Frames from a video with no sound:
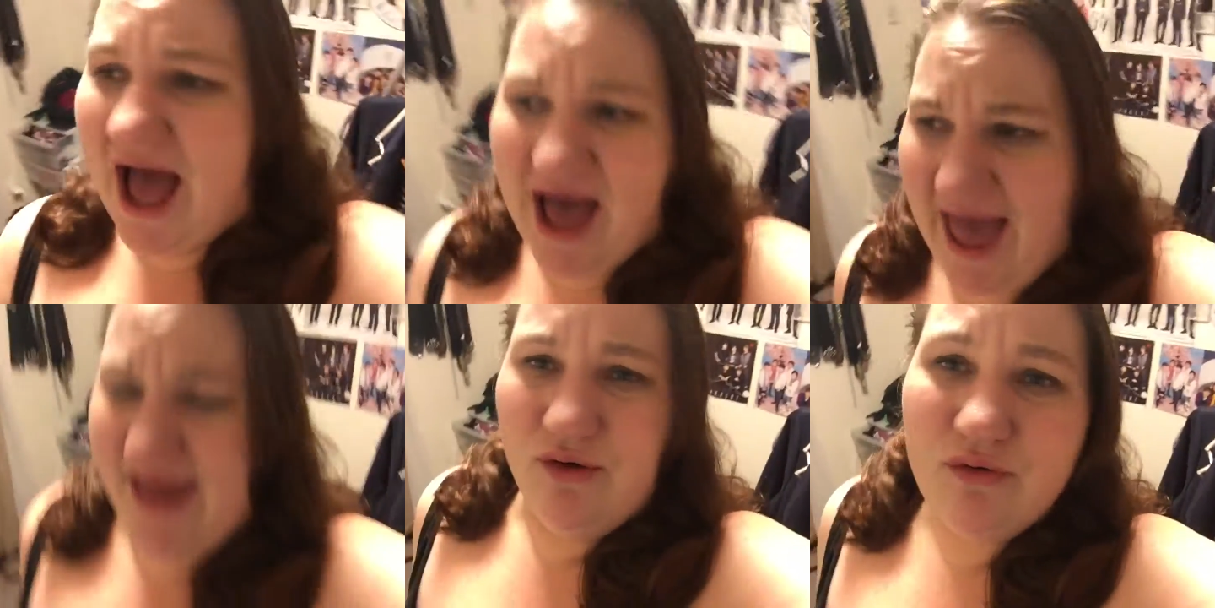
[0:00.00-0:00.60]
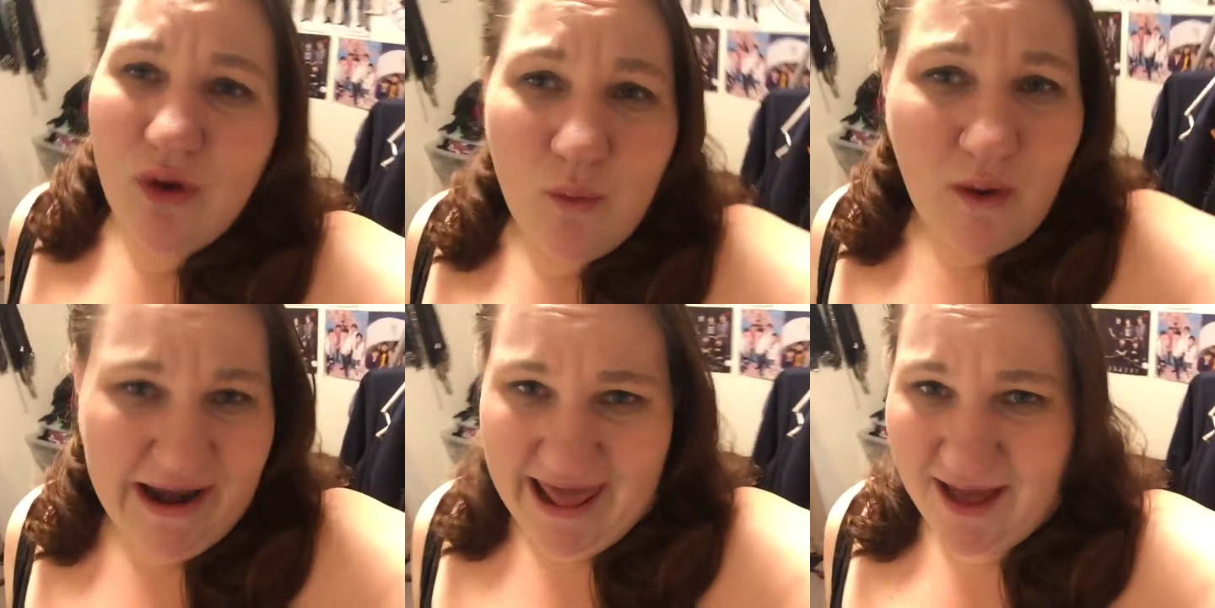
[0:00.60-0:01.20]
I don't know
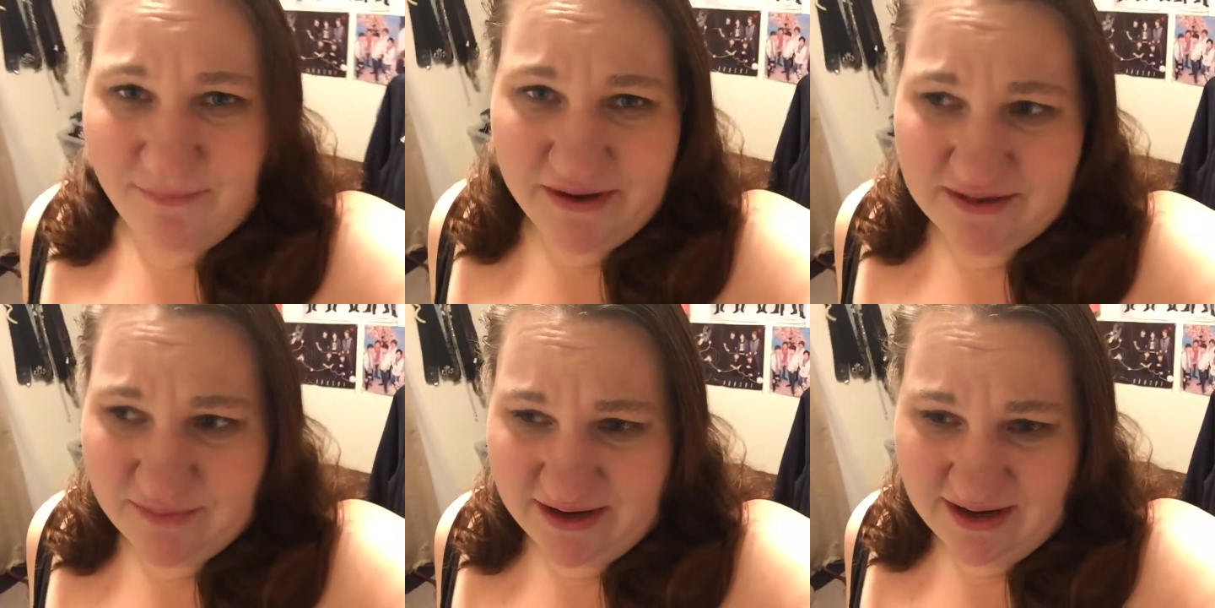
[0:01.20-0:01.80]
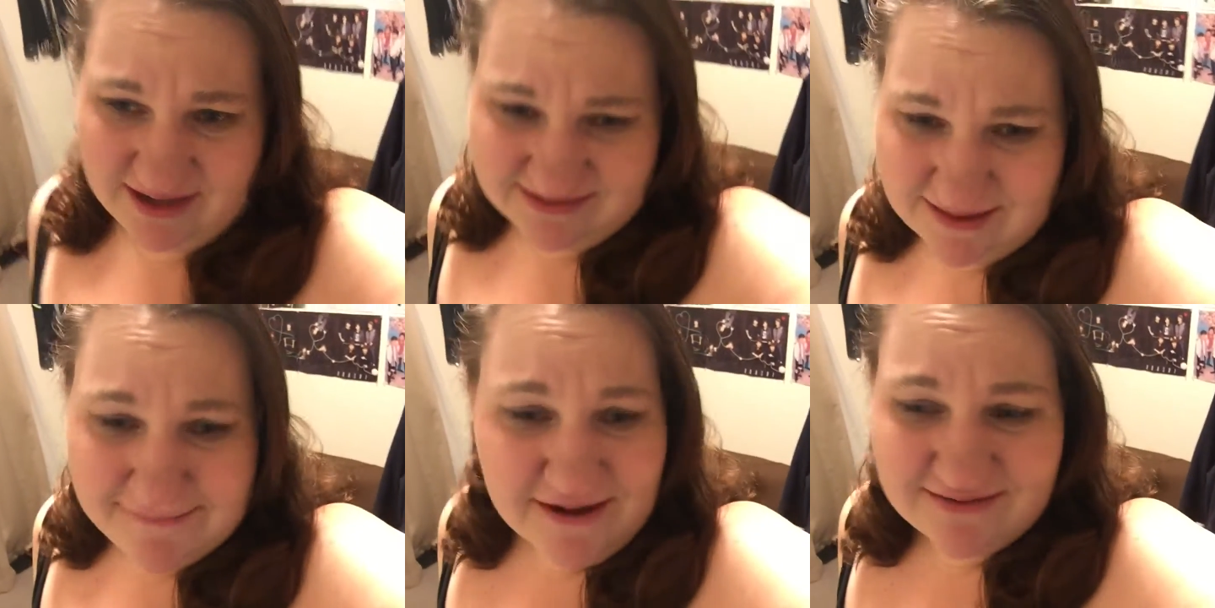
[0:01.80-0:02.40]
what happened, but I
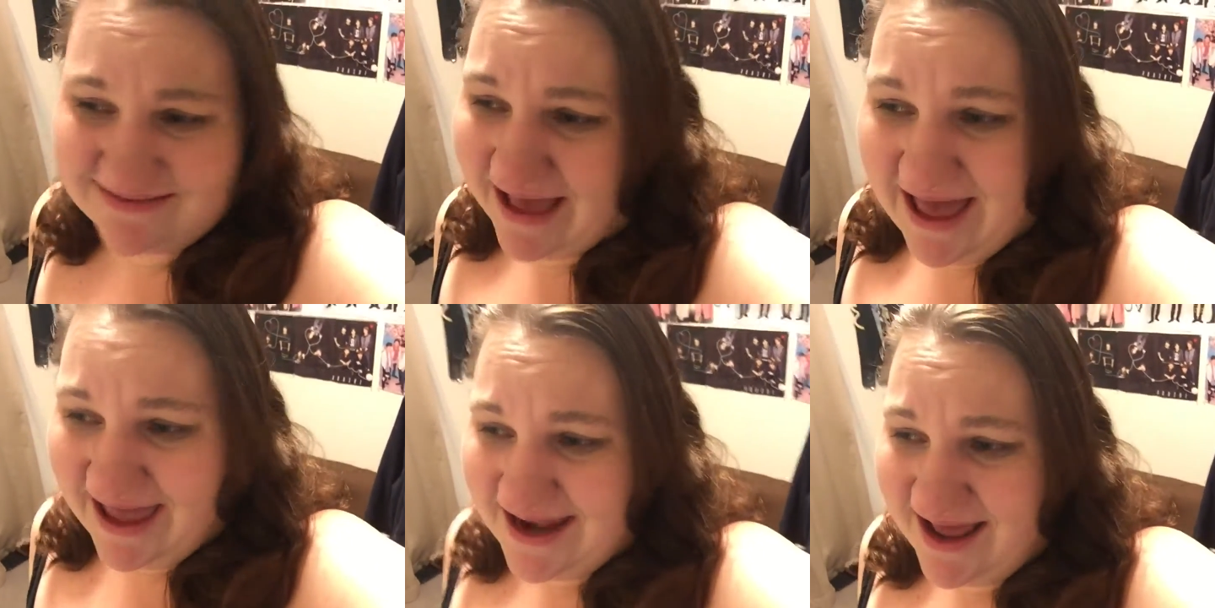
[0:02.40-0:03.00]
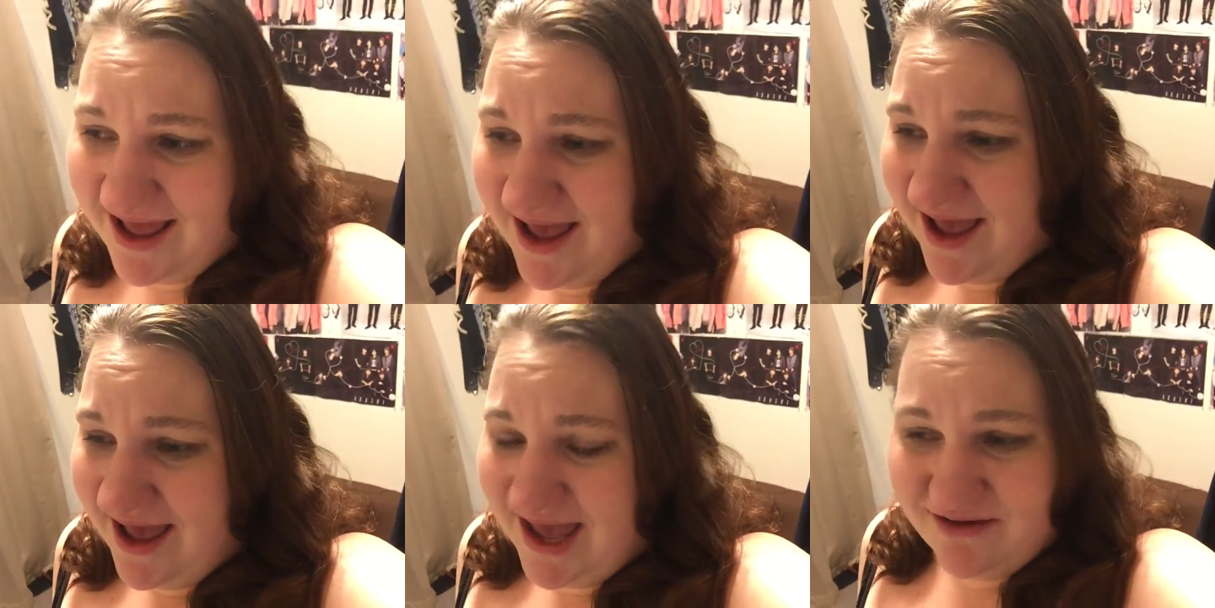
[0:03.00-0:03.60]
stepped outside
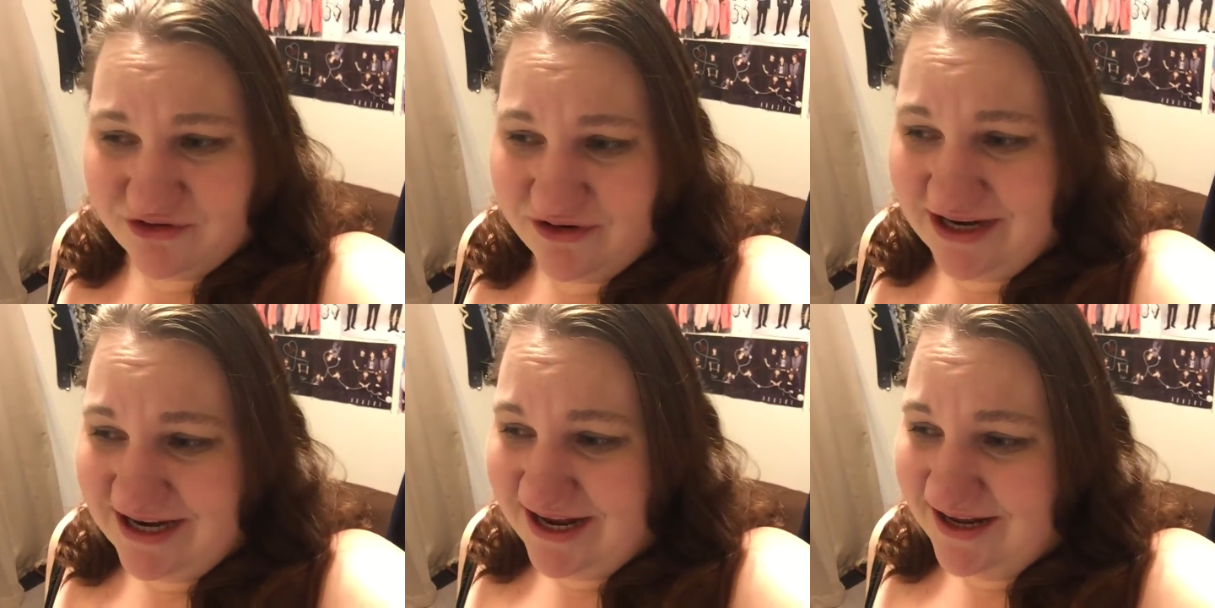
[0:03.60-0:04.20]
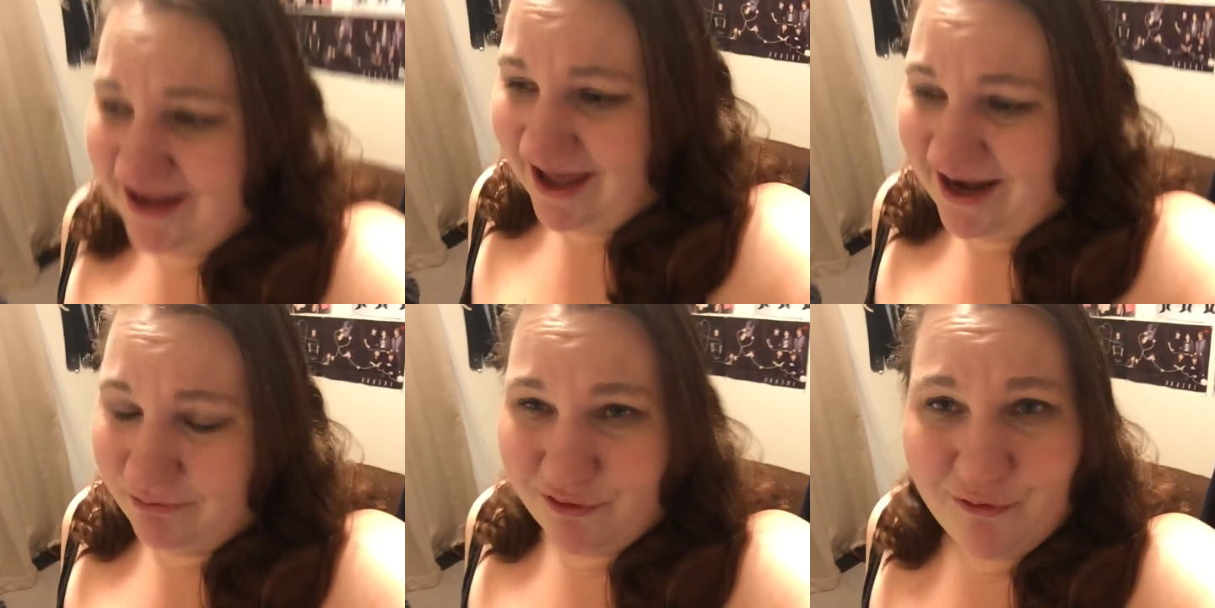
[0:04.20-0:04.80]
after eating and
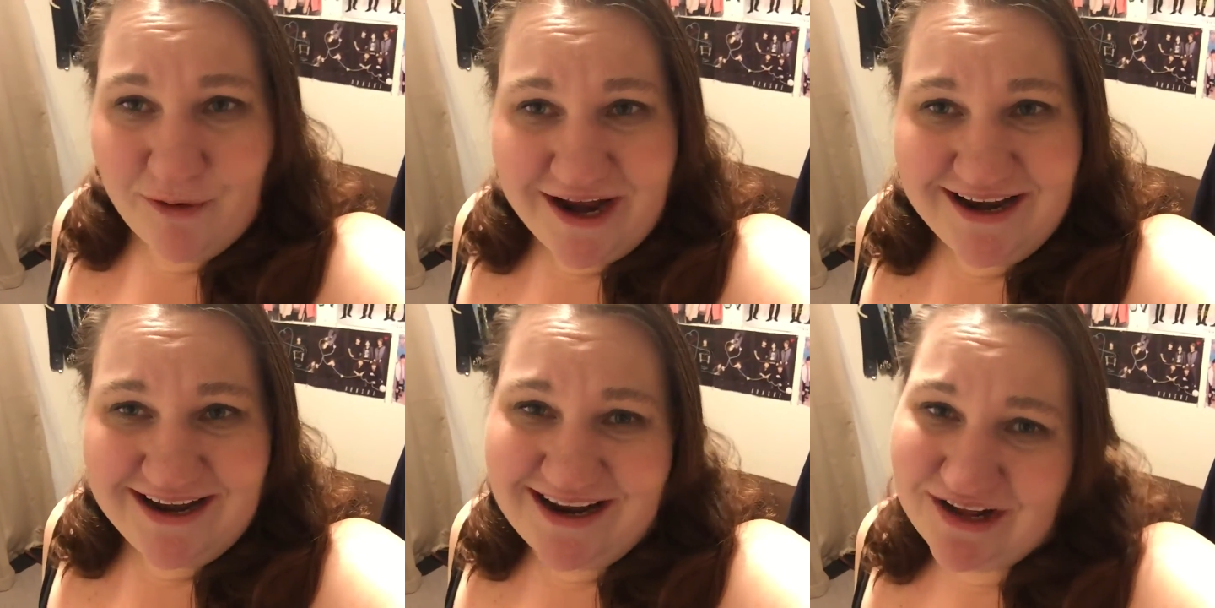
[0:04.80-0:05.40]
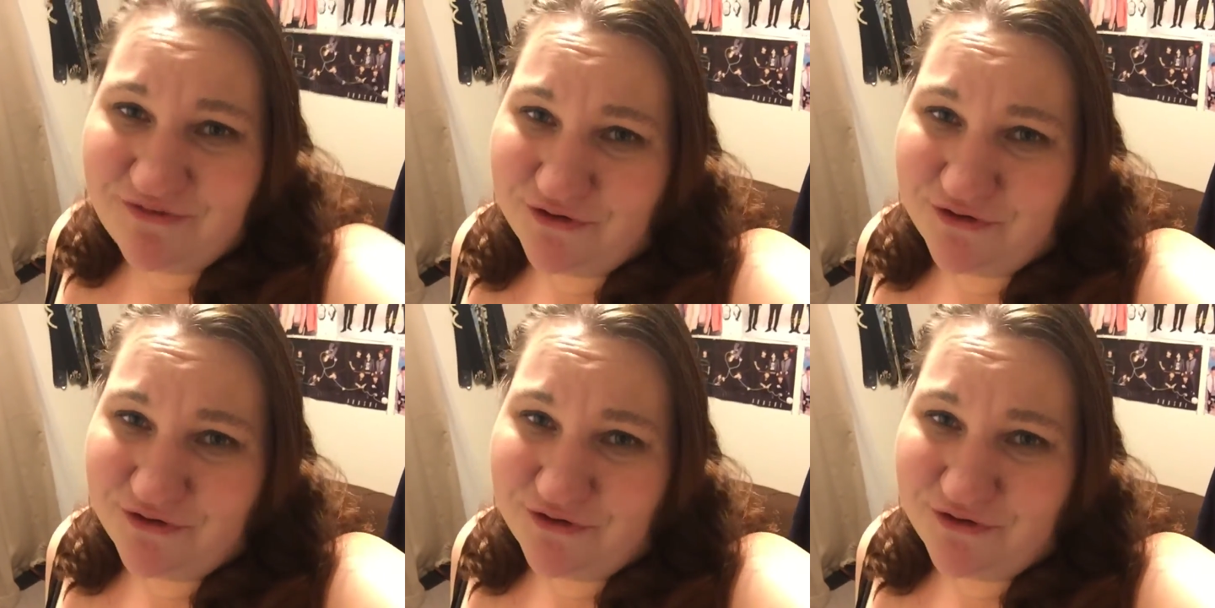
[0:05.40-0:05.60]
I regretted eating